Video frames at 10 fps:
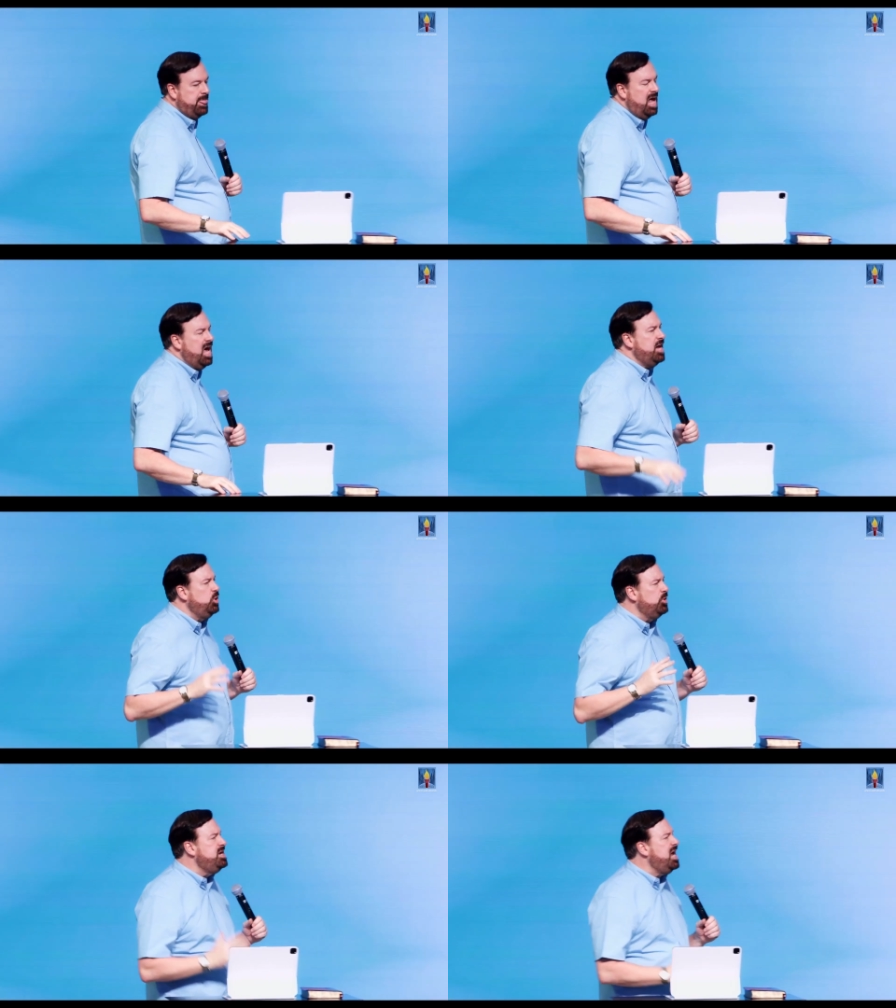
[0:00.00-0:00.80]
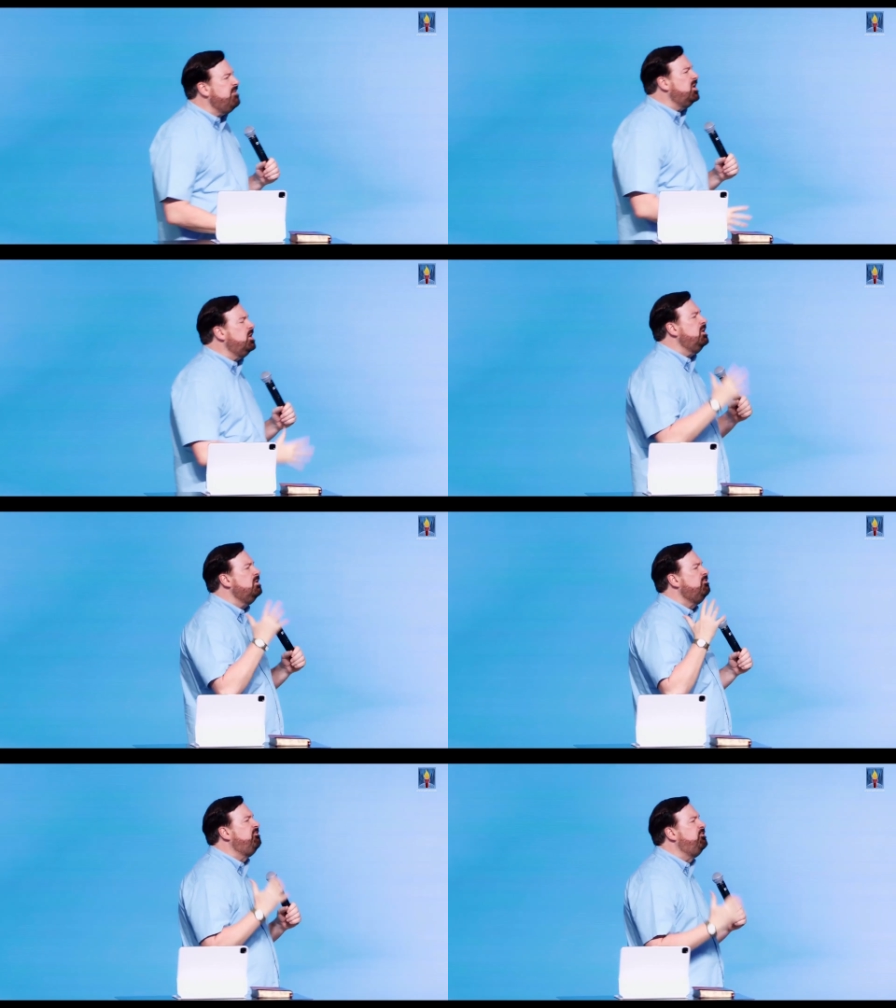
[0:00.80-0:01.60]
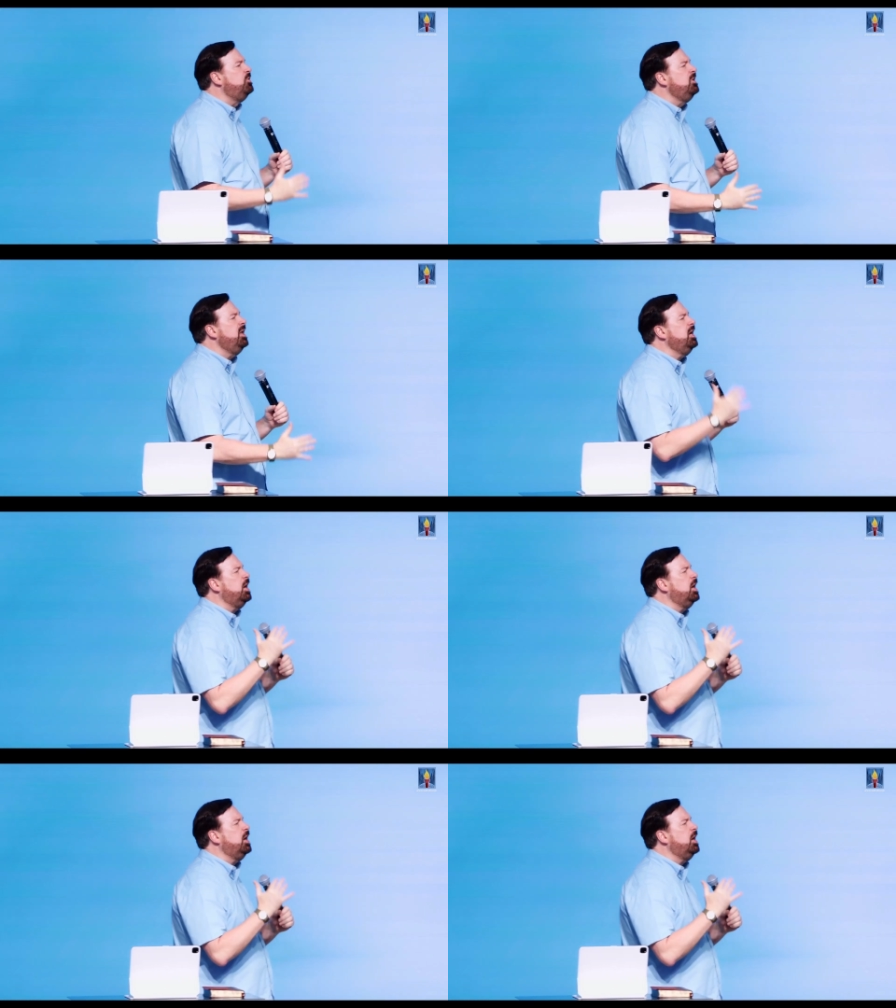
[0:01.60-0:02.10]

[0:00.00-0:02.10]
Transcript: And you'll never fully